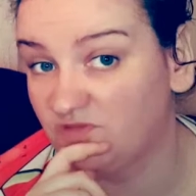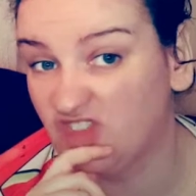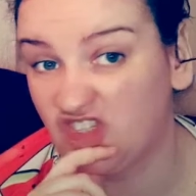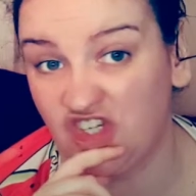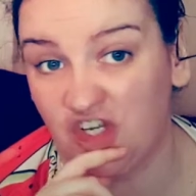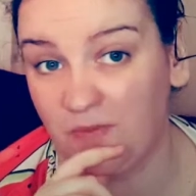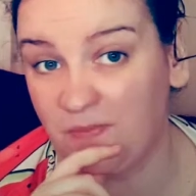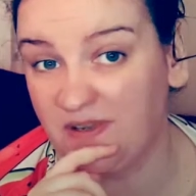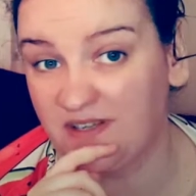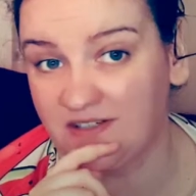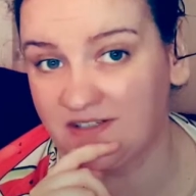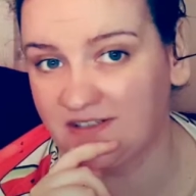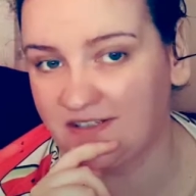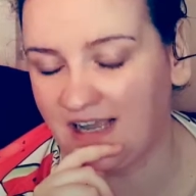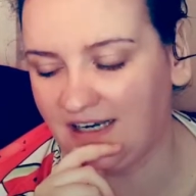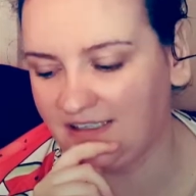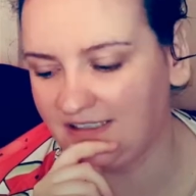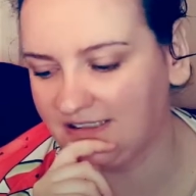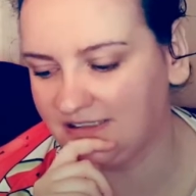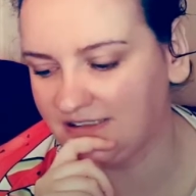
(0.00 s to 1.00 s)
Cheapest
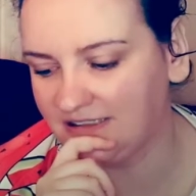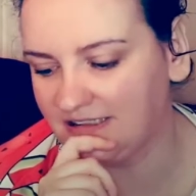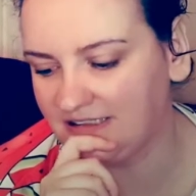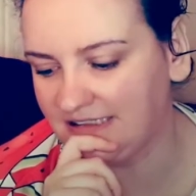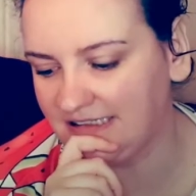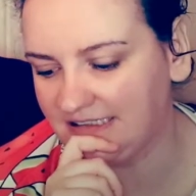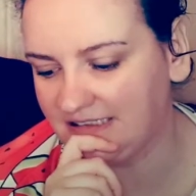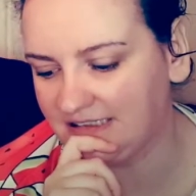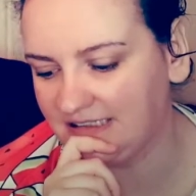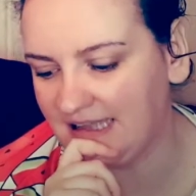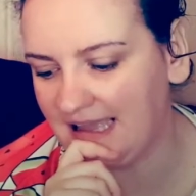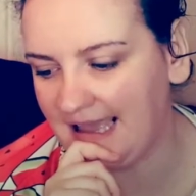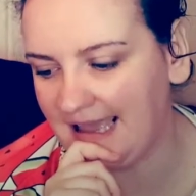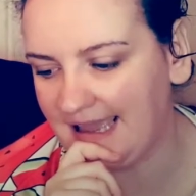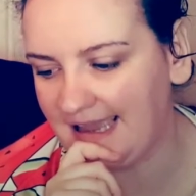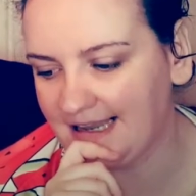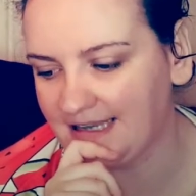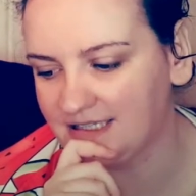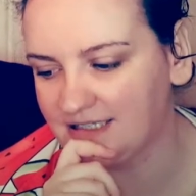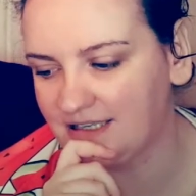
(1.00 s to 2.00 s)
a little
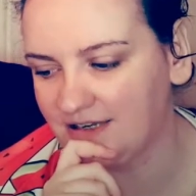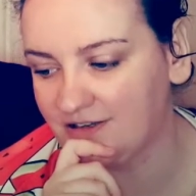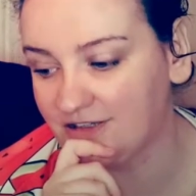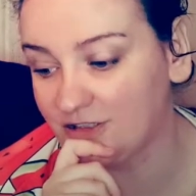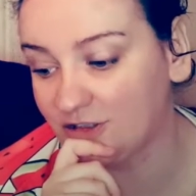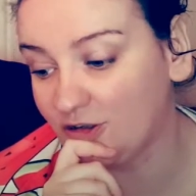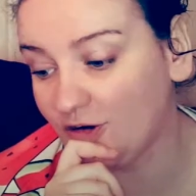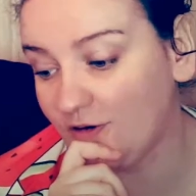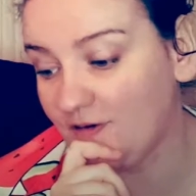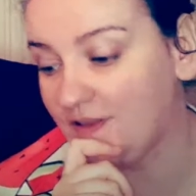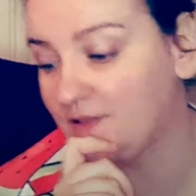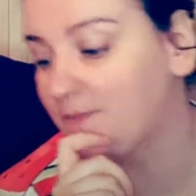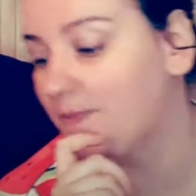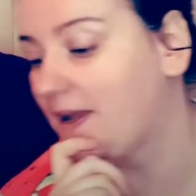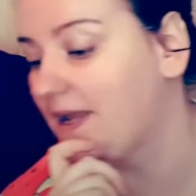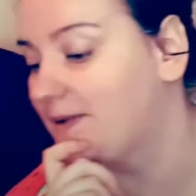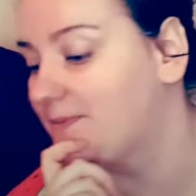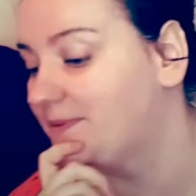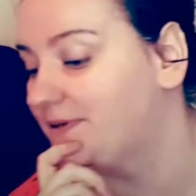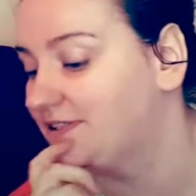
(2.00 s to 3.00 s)
eggs. There is a toilet
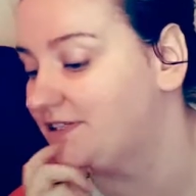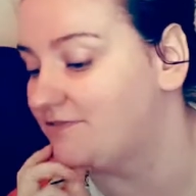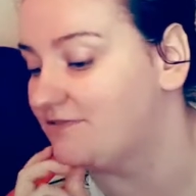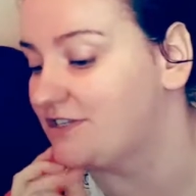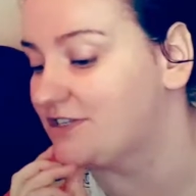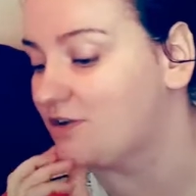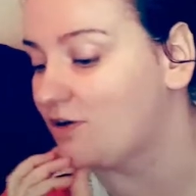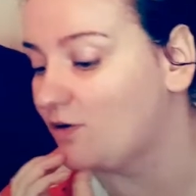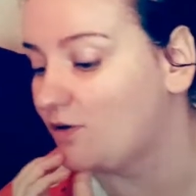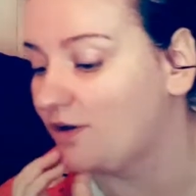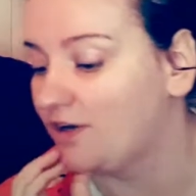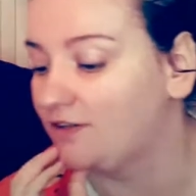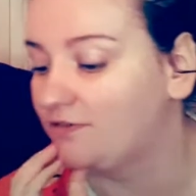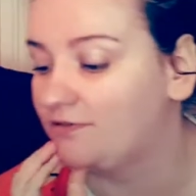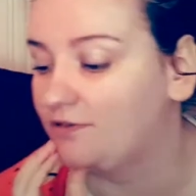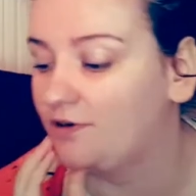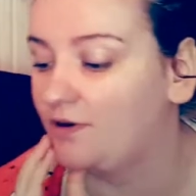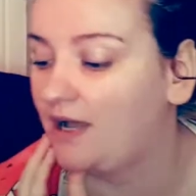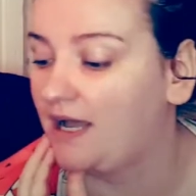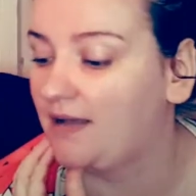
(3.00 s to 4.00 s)
paper. There is oil
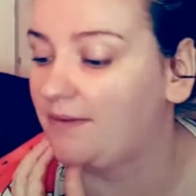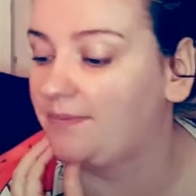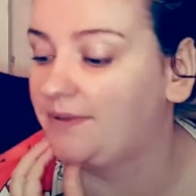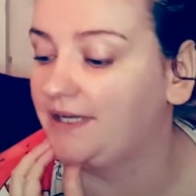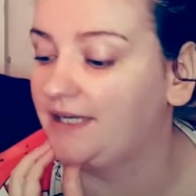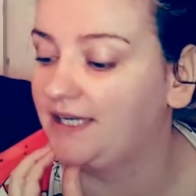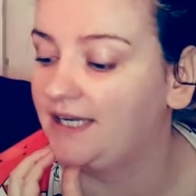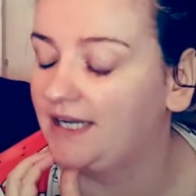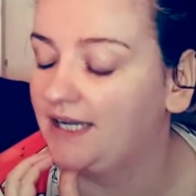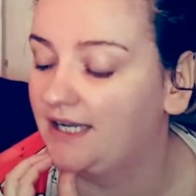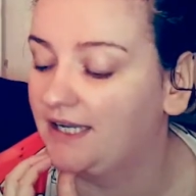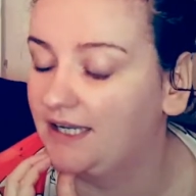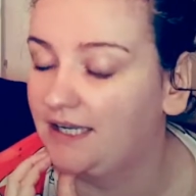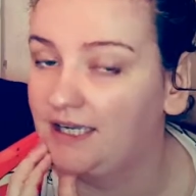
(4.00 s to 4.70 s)
for hubby.